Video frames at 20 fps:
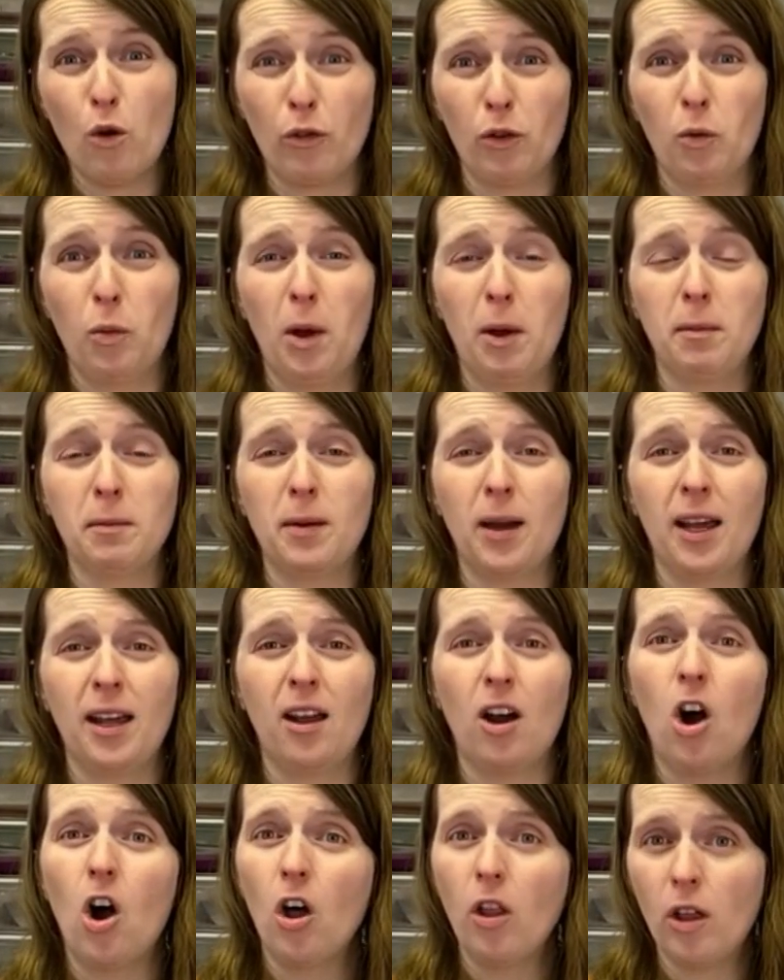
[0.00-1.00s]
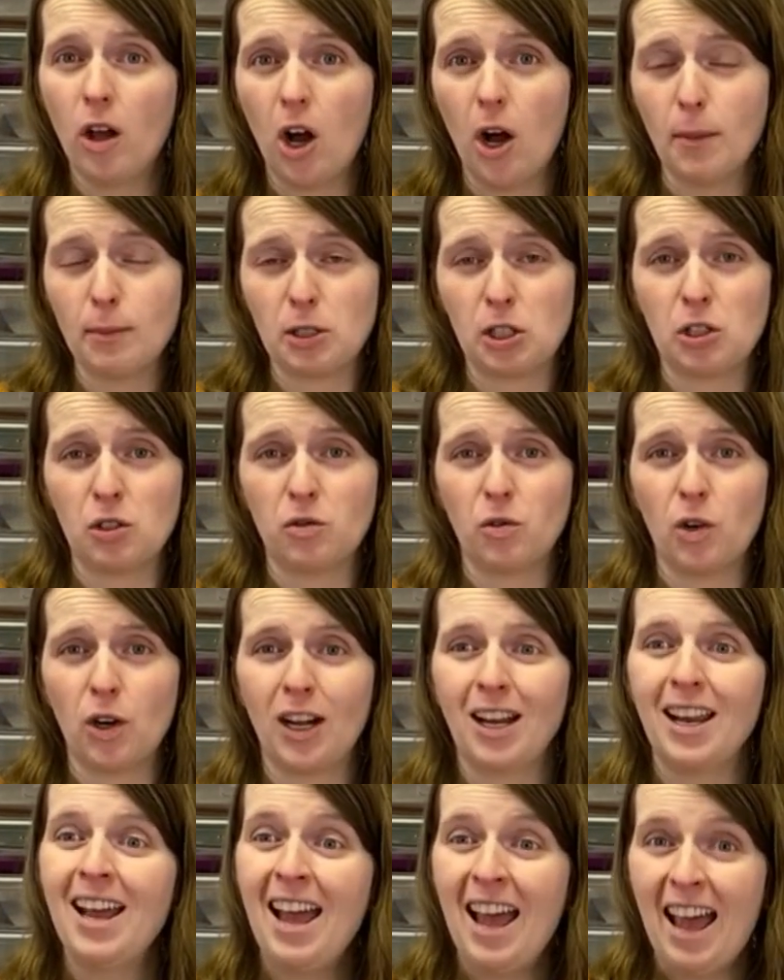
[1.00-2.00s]
overwhelmed by all the options for
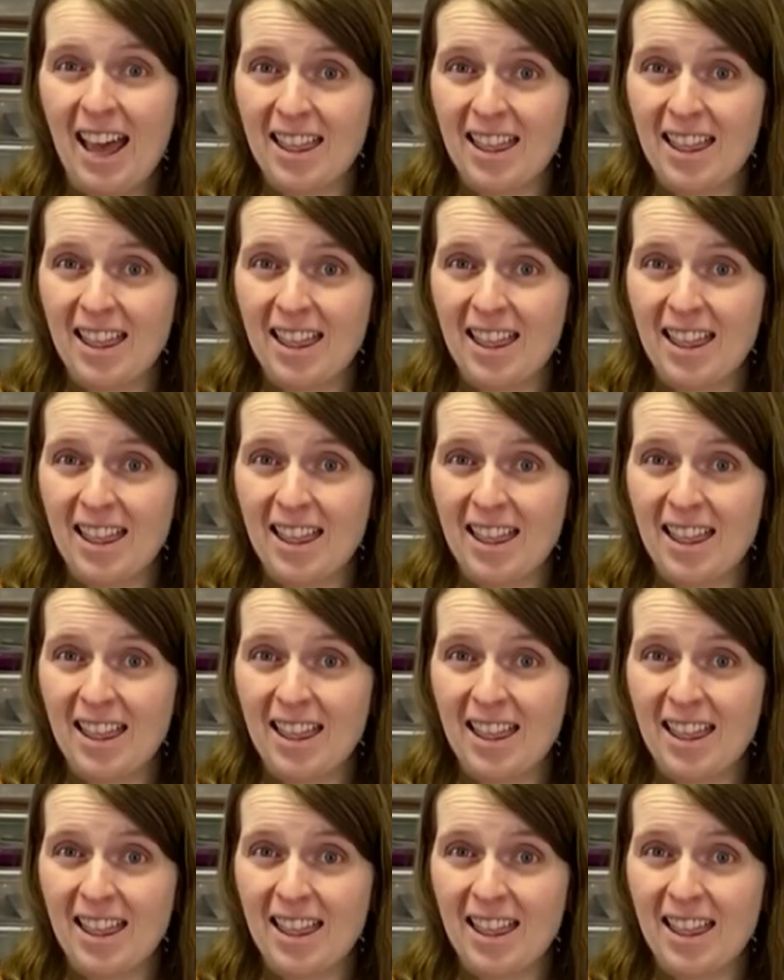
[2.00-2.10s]
it.